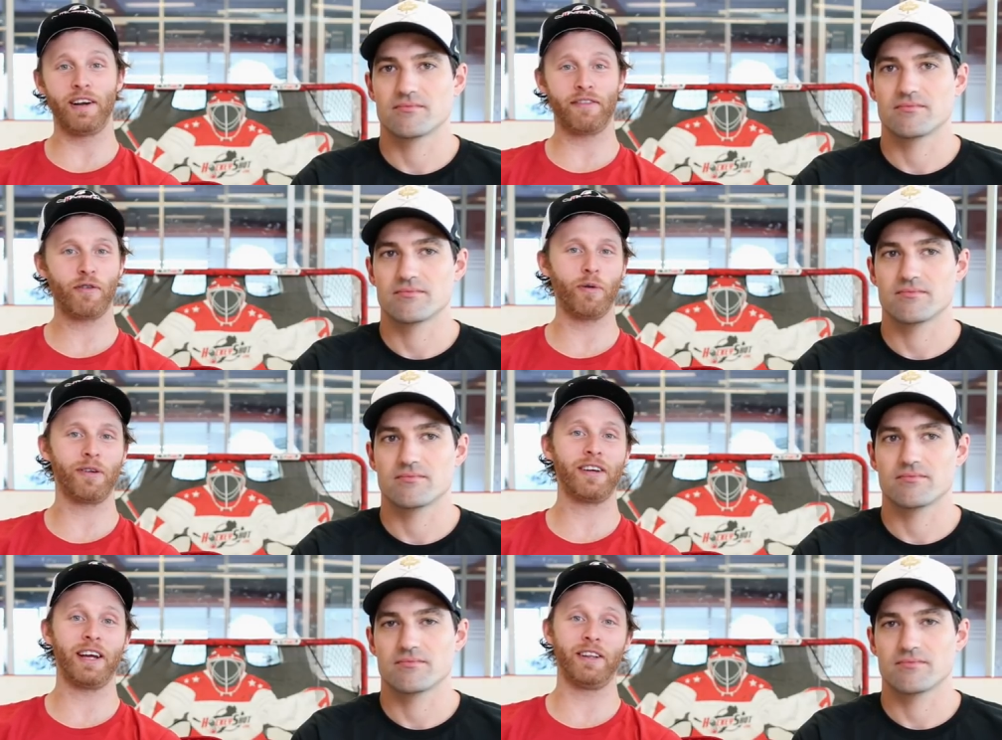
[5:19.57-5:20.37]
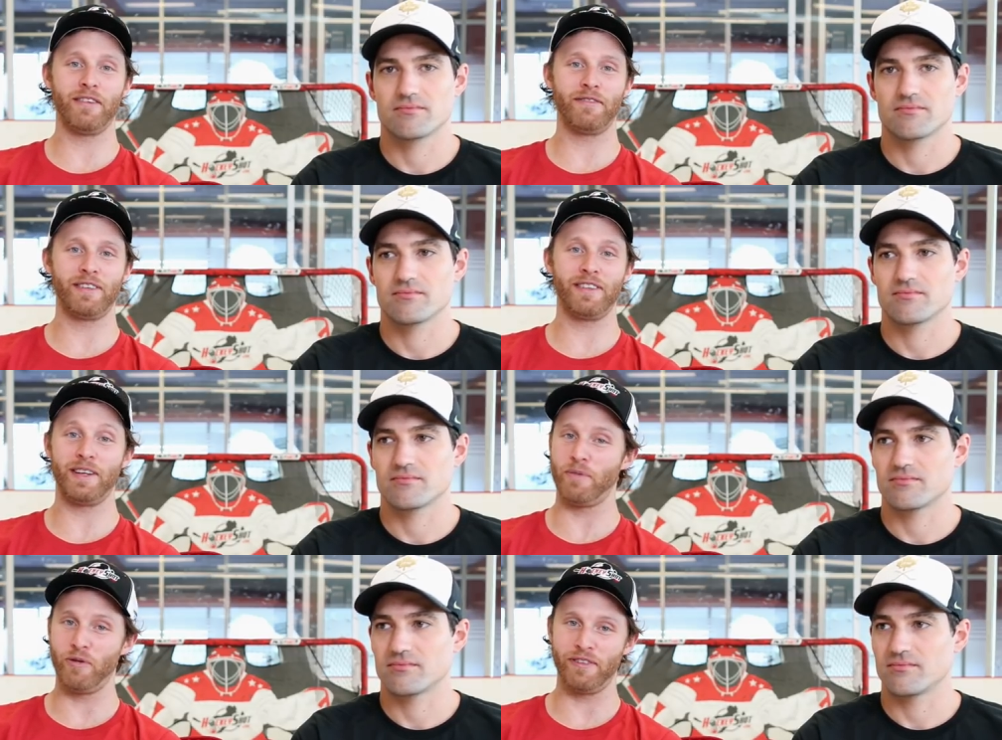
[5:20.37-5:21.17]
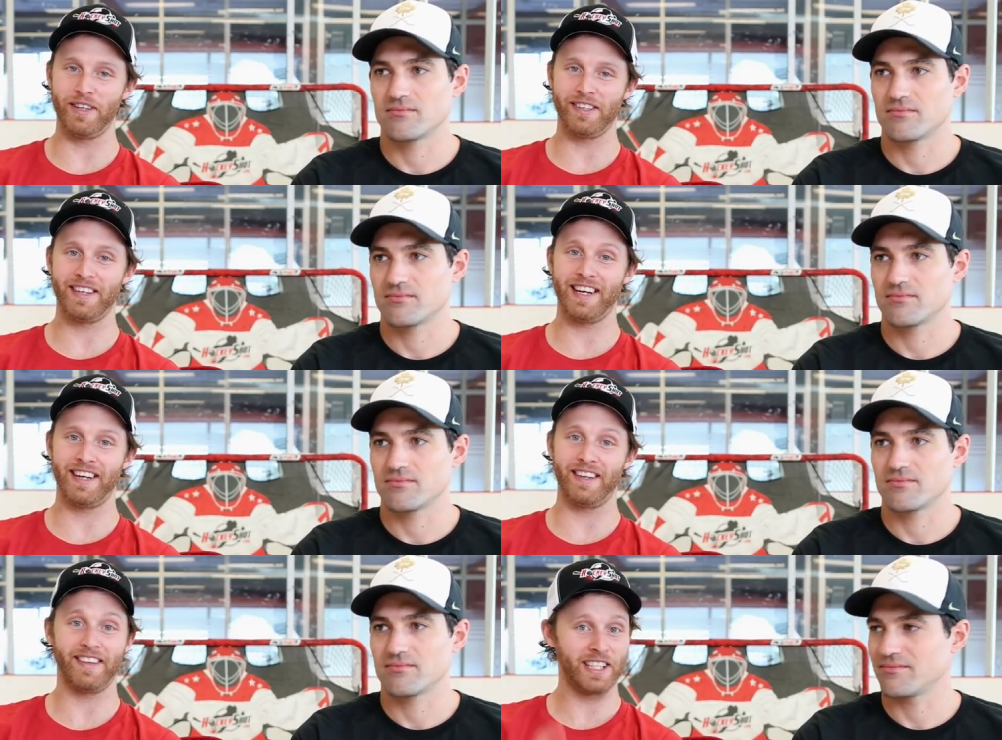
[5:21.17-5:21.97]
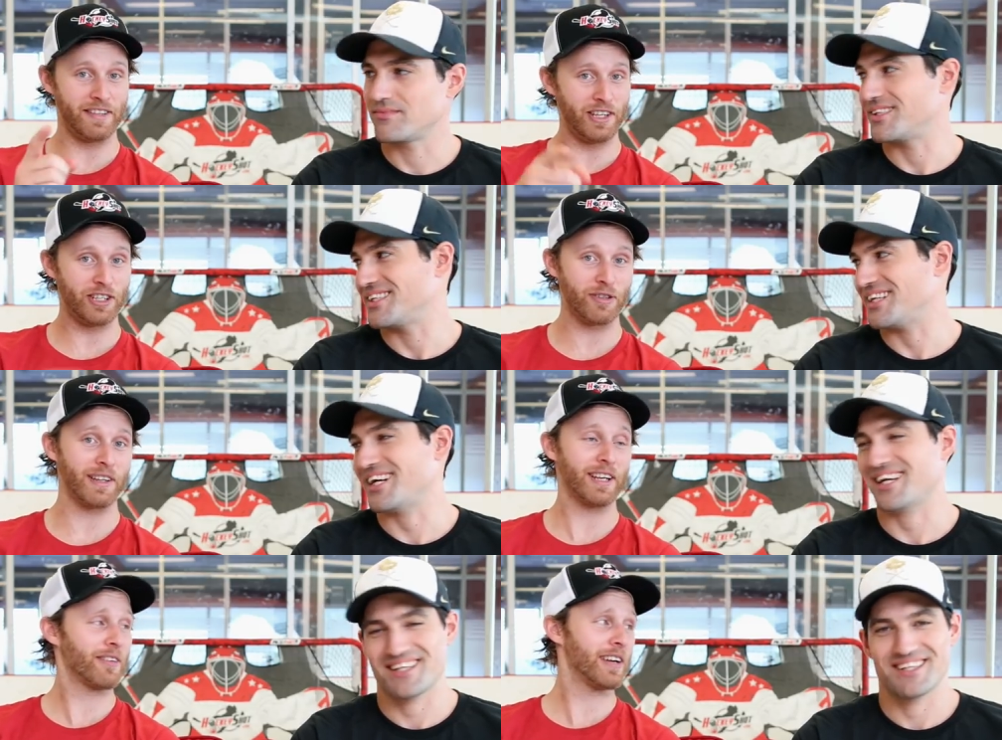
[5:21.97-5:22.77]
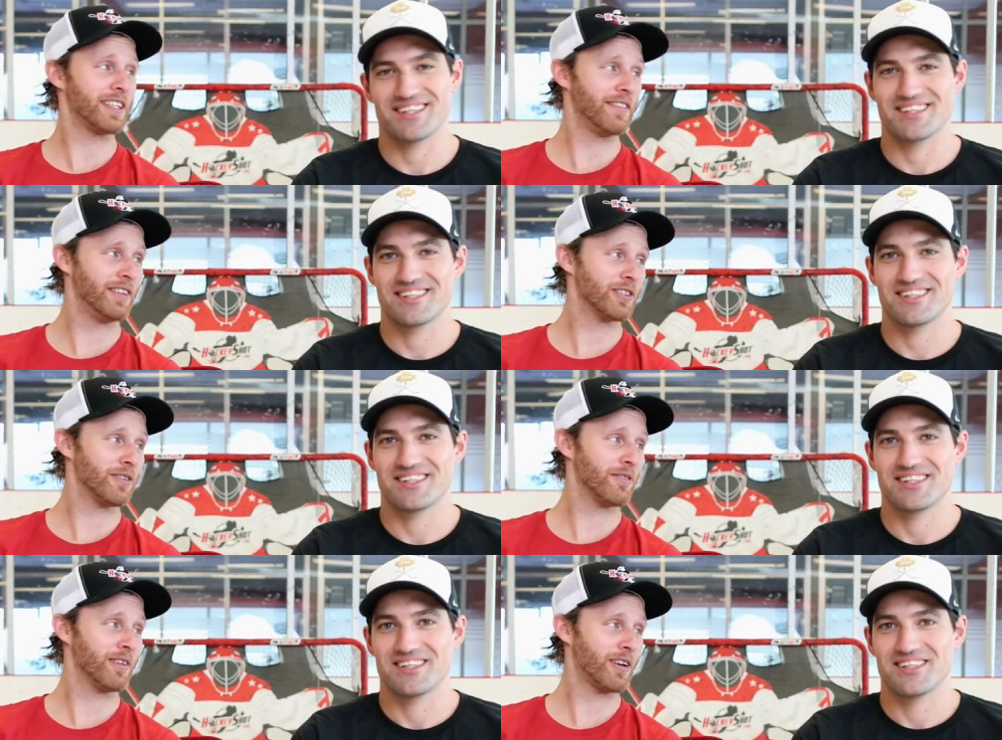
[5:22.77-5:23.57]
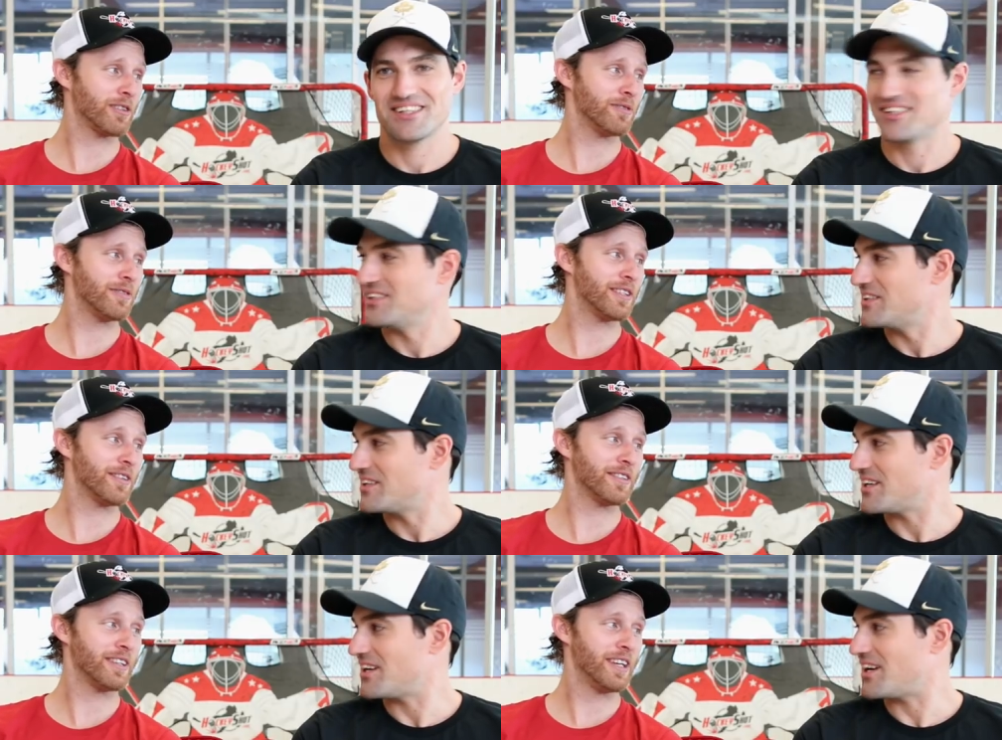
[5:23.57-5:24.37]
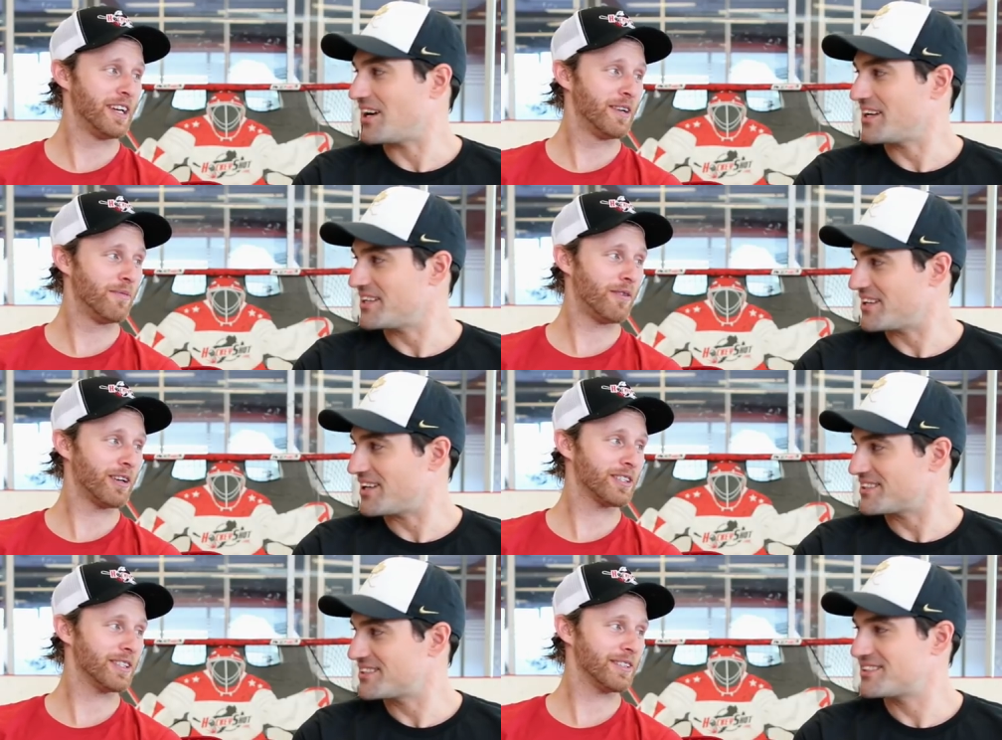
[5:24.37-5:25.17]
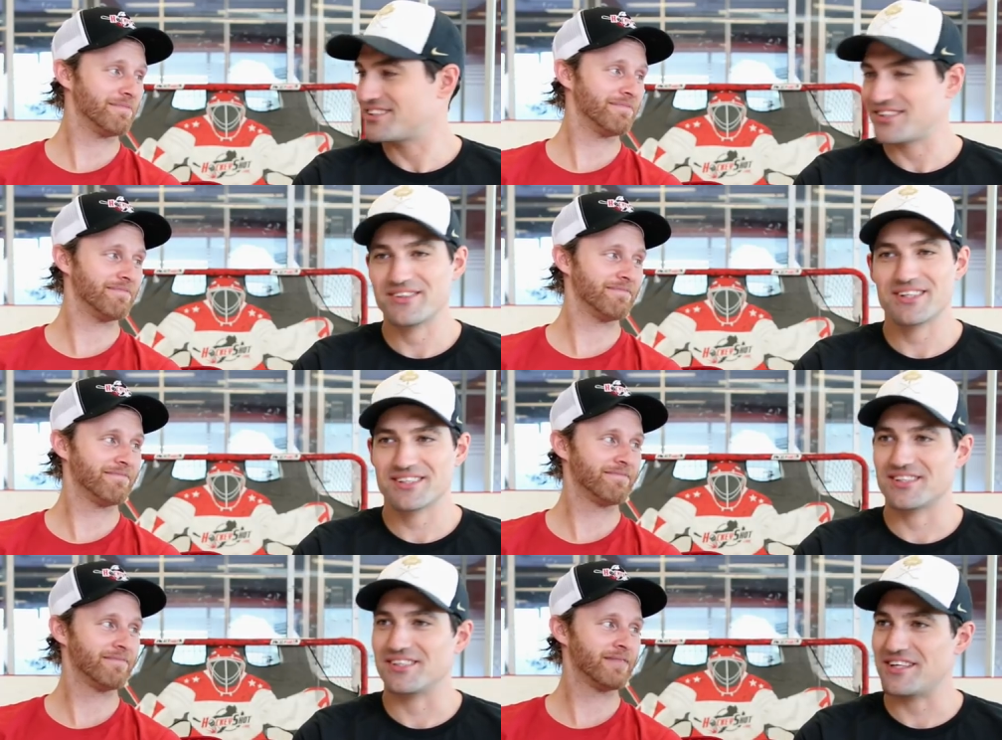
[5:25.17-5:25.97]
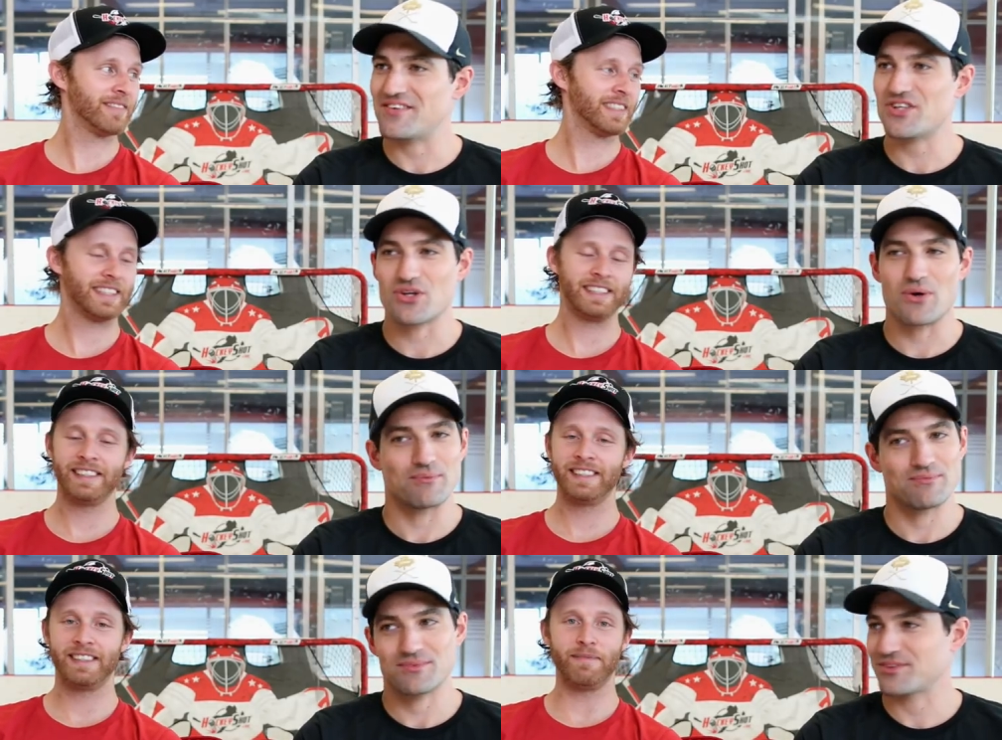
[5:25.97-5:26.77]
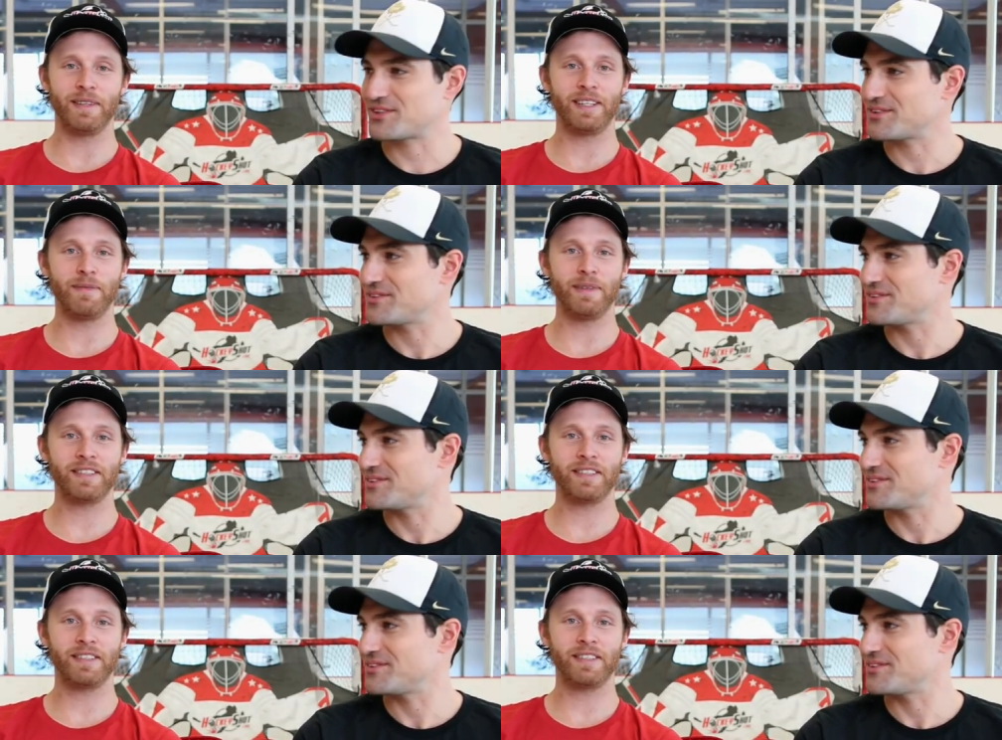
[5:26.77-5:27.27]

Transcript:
Speaker 1: and of course, I loved the movies and the TV show. They had a great TV show, cartoon series.
Speaker 2: I did not Watched it. tune into the TV show. You're